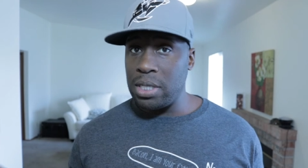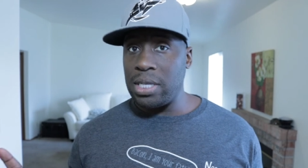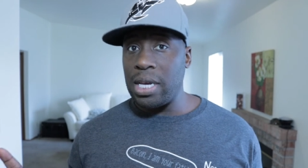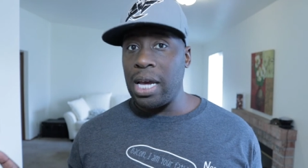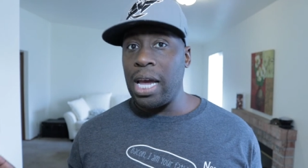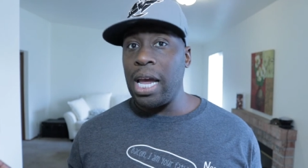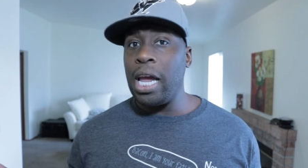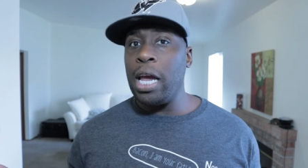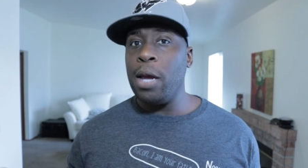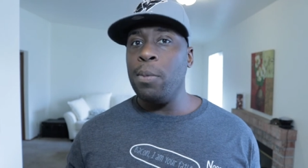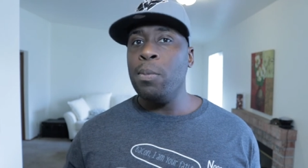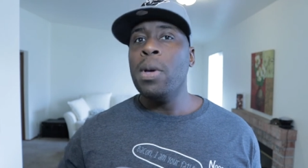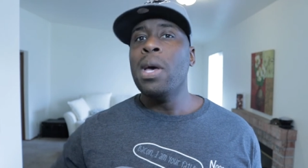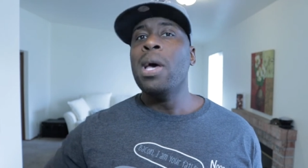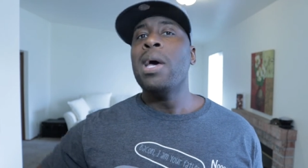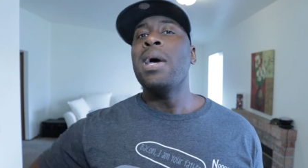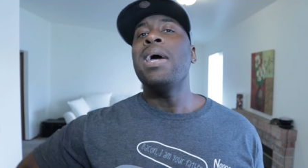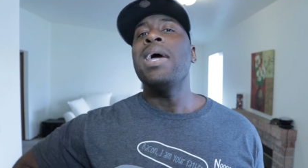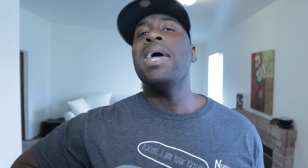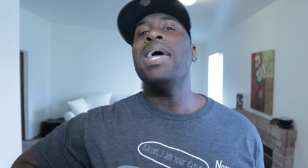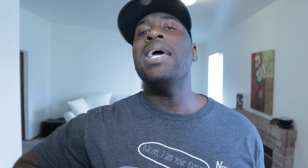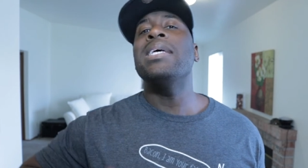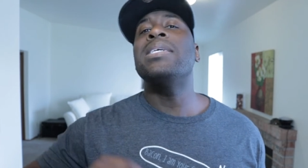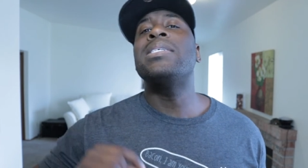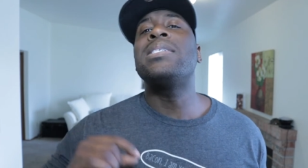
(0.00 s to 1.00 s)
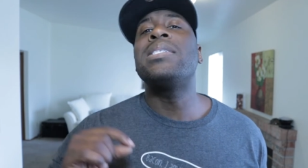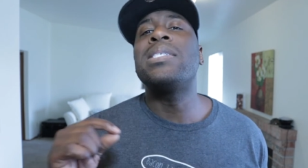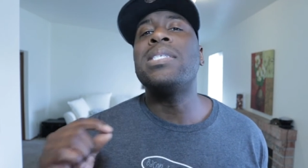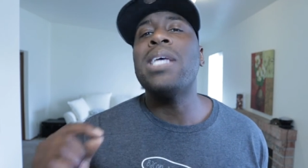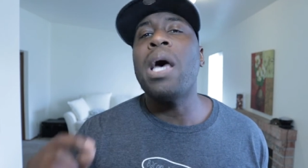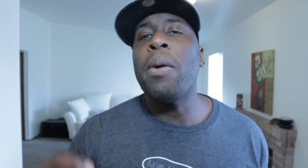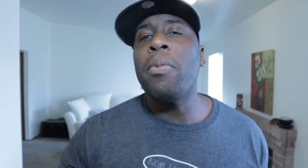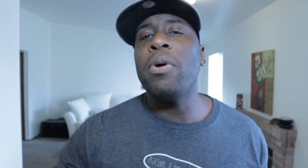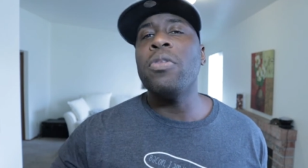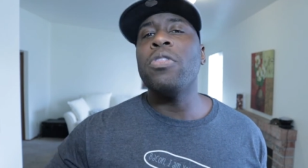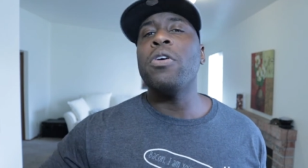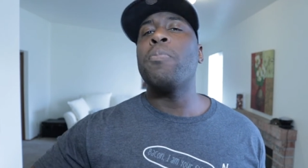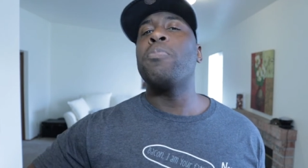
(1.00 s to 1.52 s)
same and
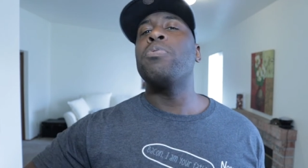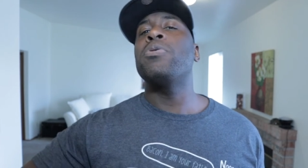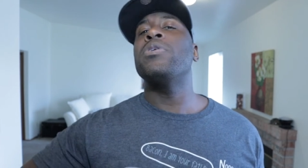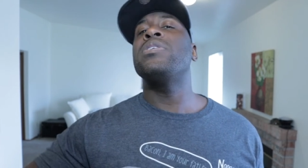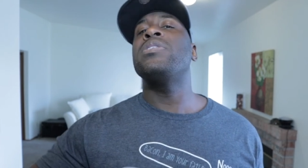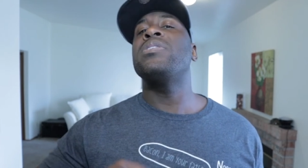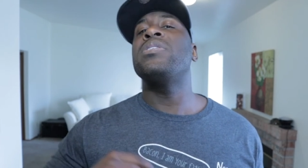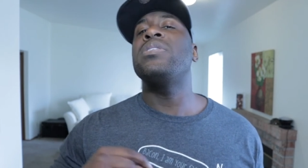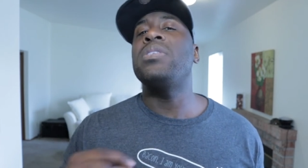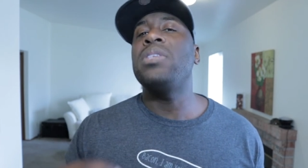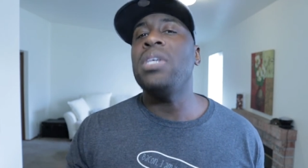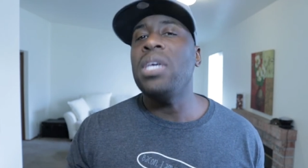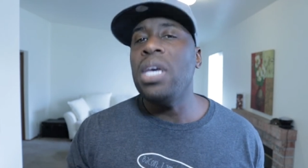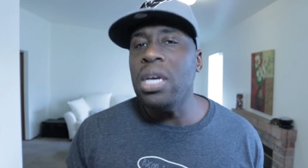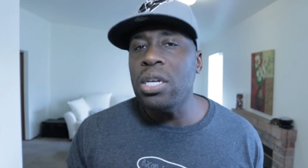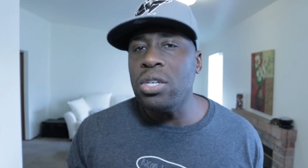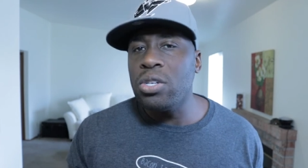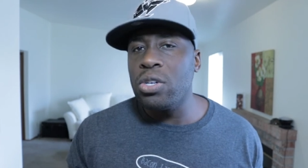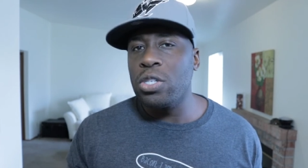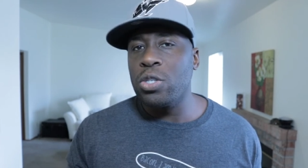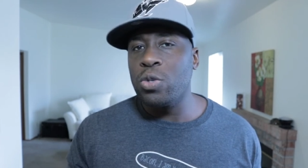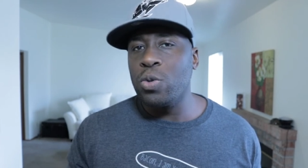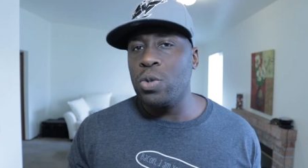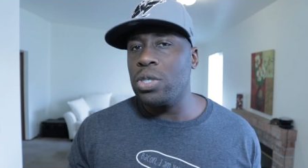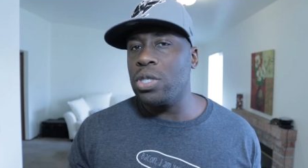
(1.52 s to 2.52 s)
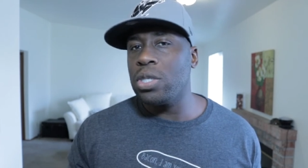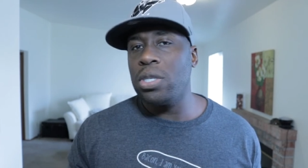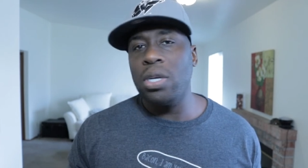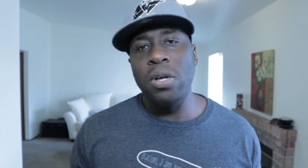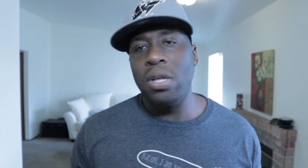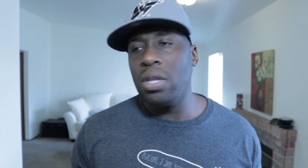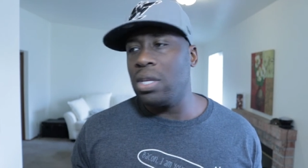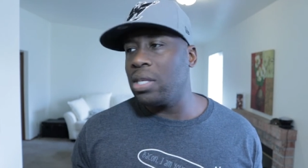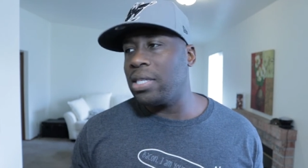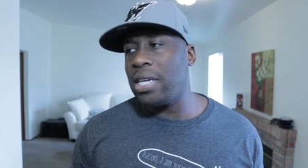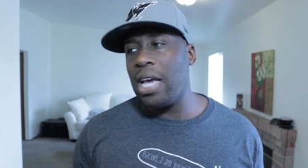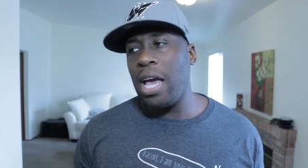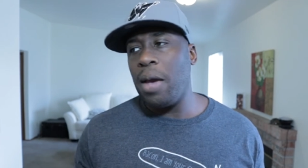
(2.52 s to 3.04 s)
some of the procedures were still
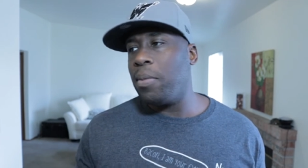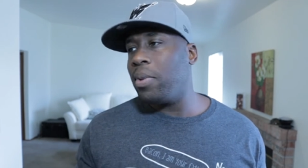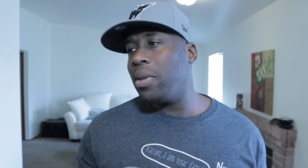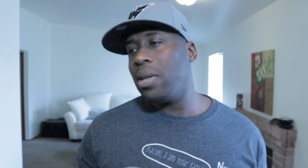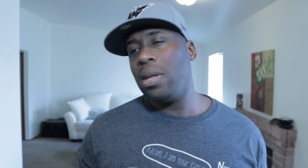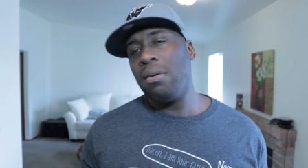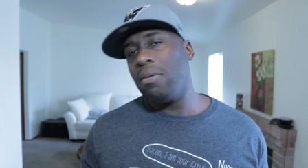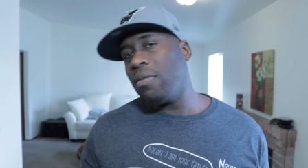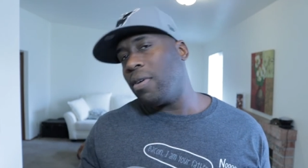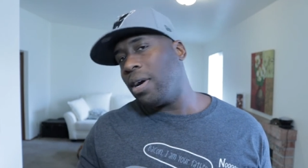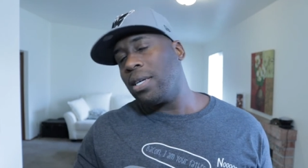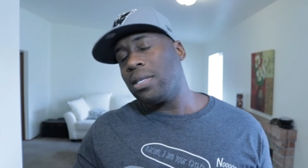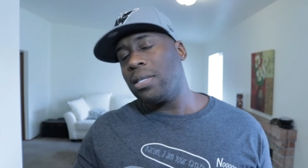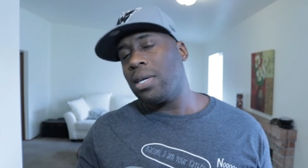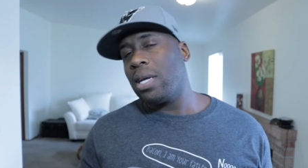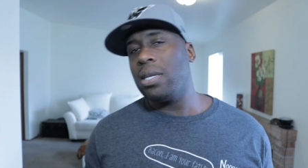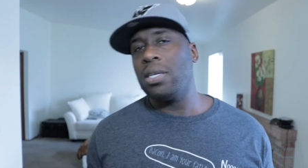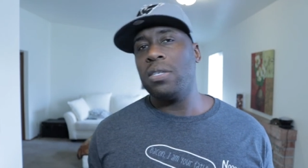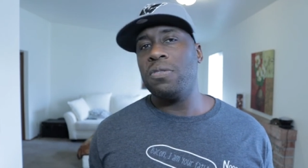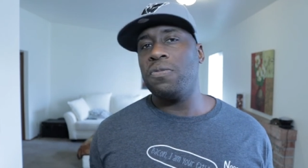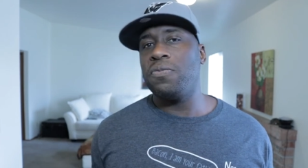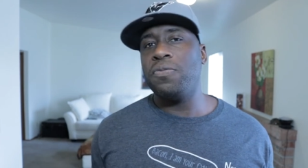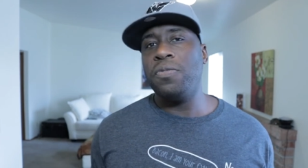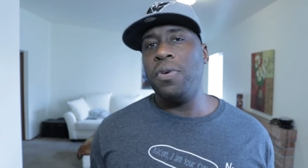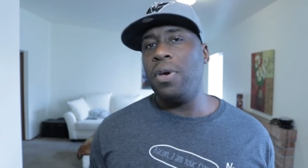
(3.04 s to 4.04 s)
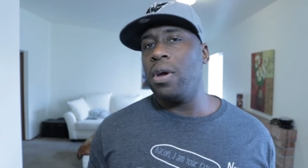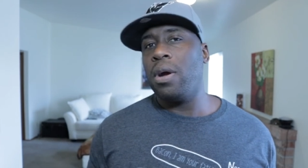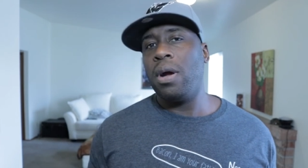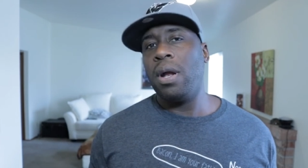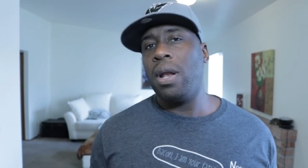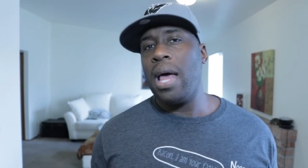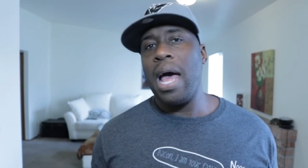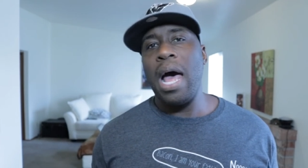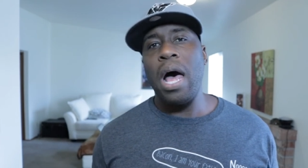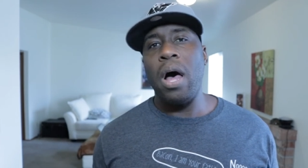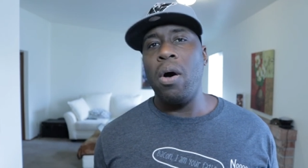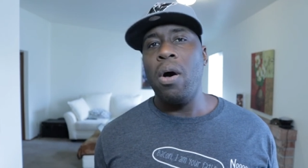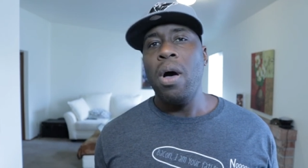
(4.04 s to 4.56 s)
the same and then the rest I just figured
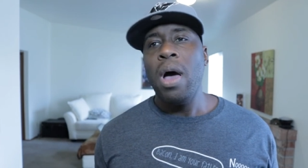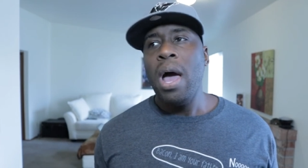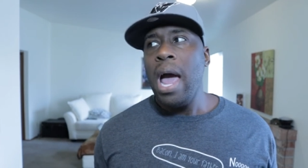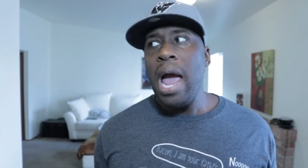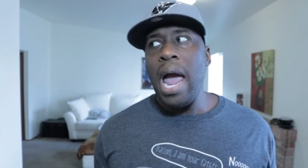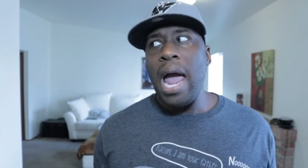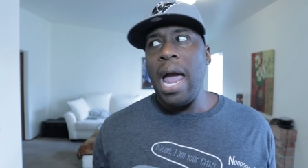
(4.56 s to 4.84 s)
out.